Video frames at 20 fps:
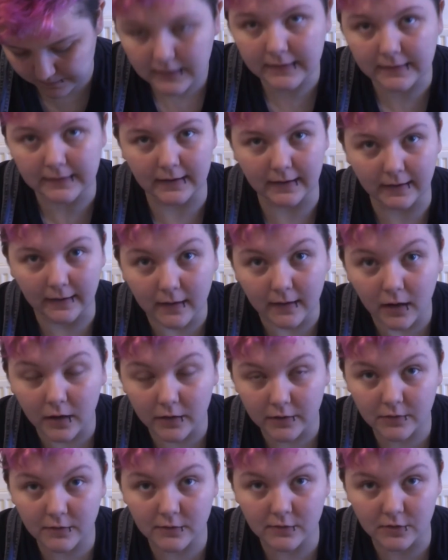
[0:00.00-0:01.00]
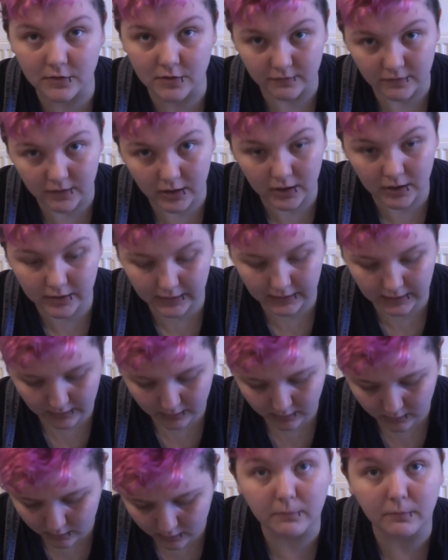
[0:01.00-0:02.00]
he sent Cardinal Giovanni
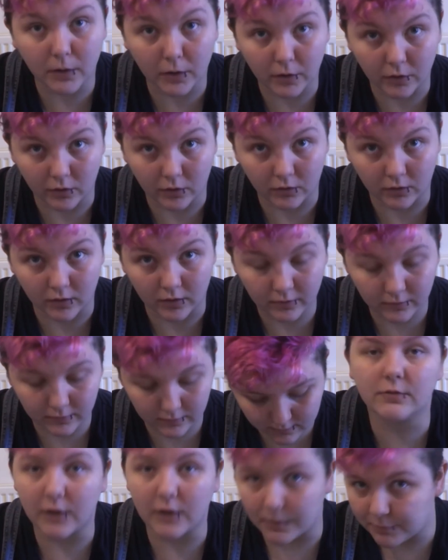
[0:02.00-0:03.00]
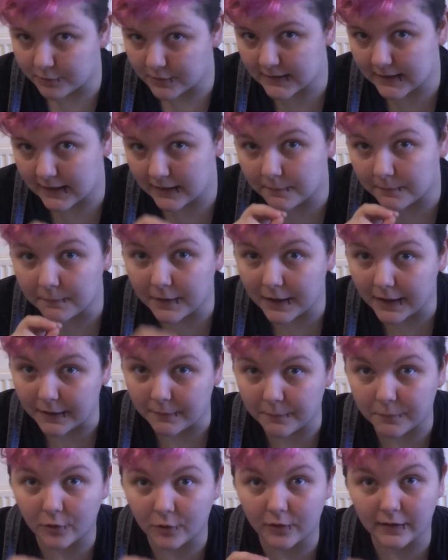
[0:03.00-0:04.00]
Marore to represent
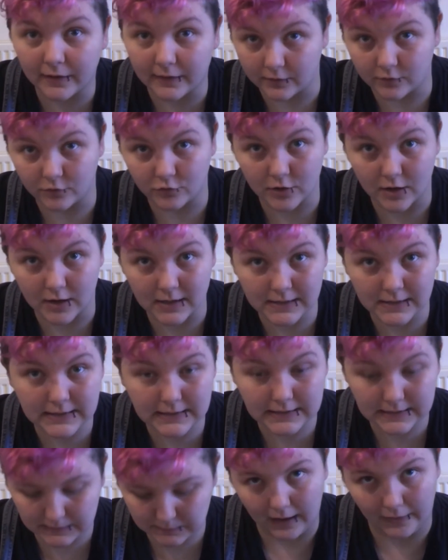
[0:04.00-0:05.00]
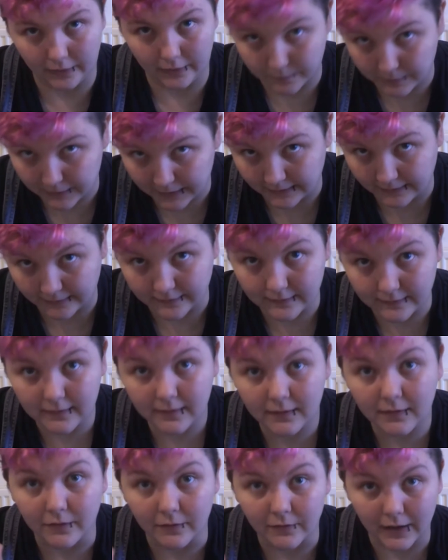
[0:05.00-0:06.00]
papal interests at the Peace
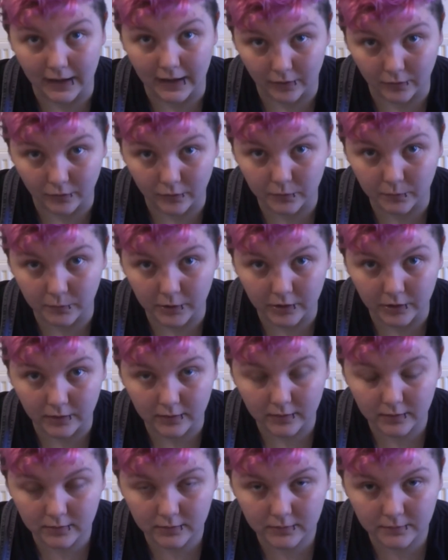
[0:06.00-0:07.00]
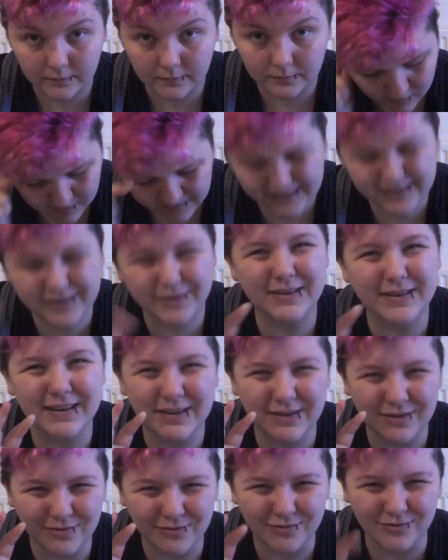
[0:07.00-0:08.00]
of Augsburg. So he didn't
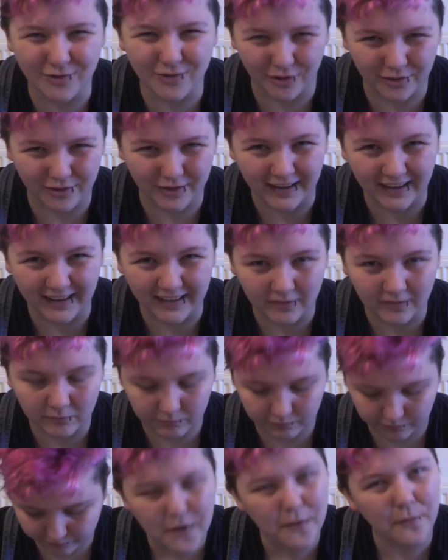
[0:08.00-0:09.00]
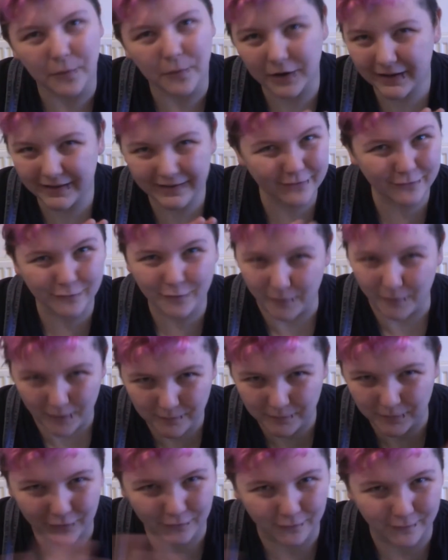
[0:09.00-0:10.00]
do nothing, but he isn't
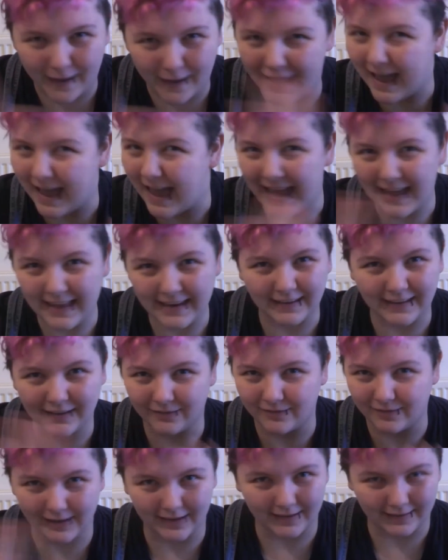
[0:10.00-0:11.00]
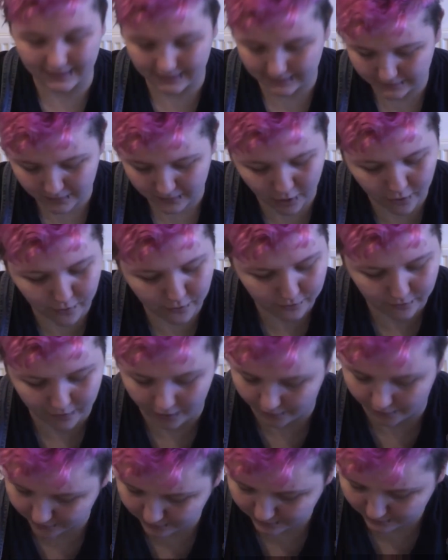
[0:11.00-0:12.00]
remembered for any of this. Oh
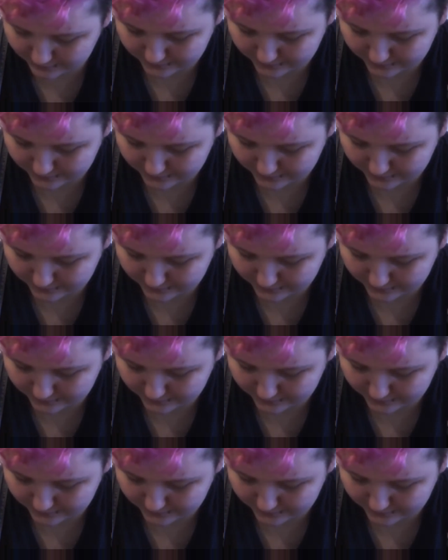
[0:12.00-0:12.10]
no.